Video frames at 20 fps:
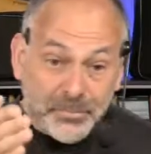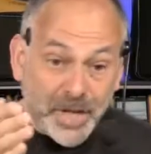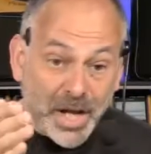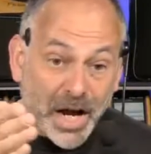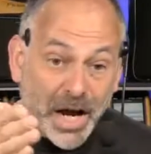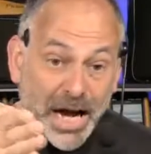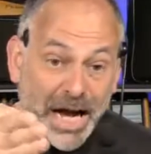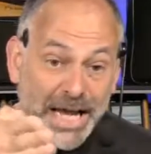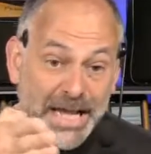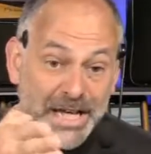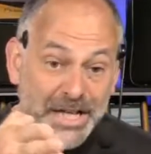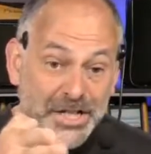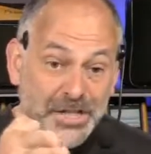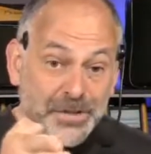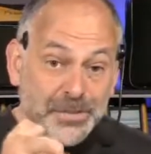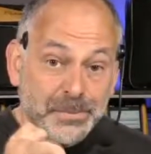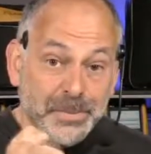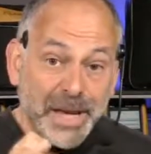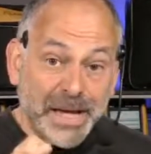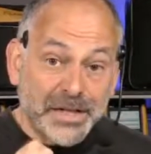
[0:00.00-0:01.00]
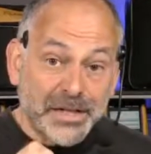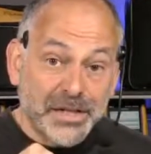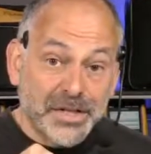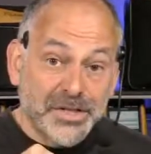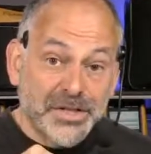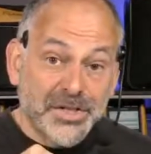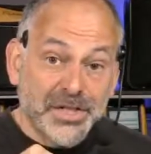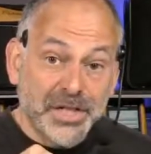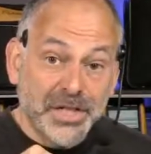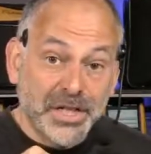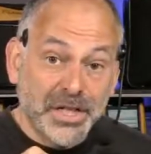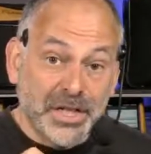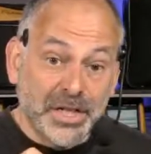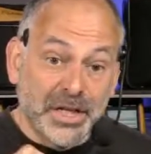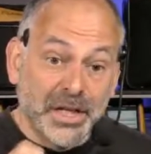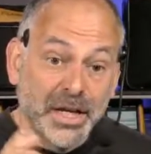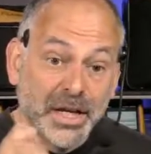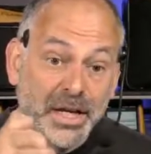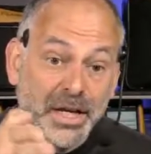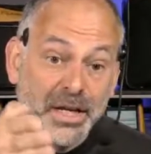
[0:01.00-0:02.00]
I expect to
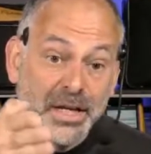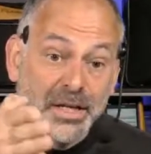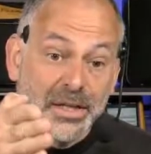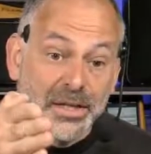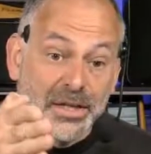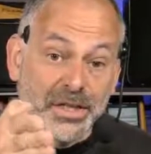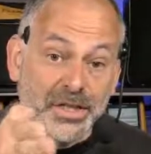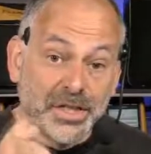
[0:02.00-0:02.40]
see the